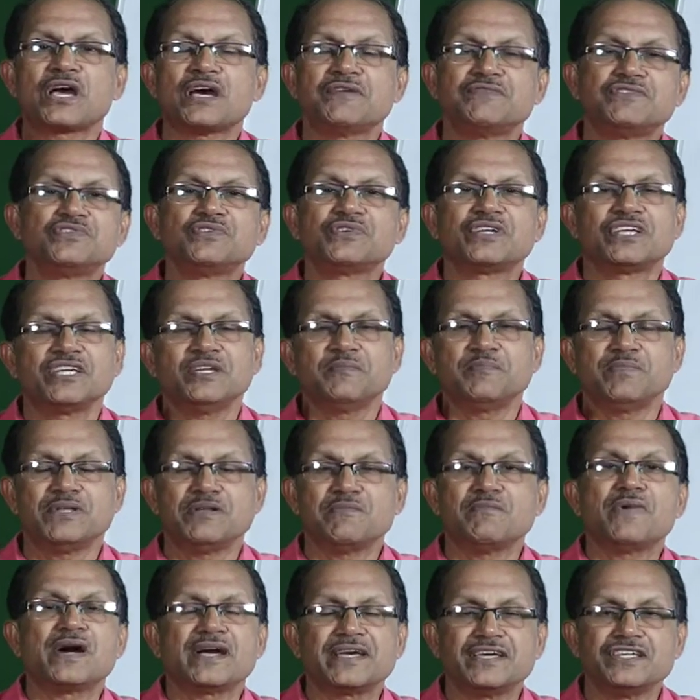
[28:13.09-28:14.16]
have to keep
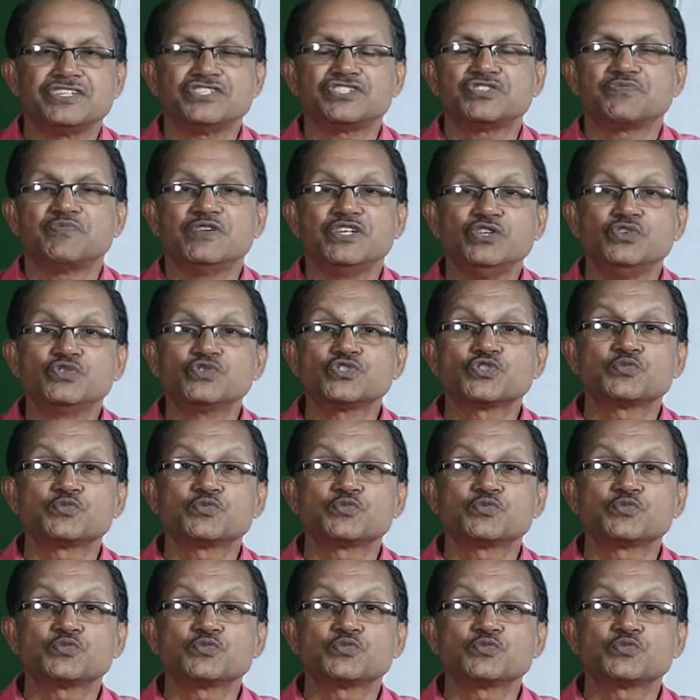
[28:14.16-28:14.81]
in mind when you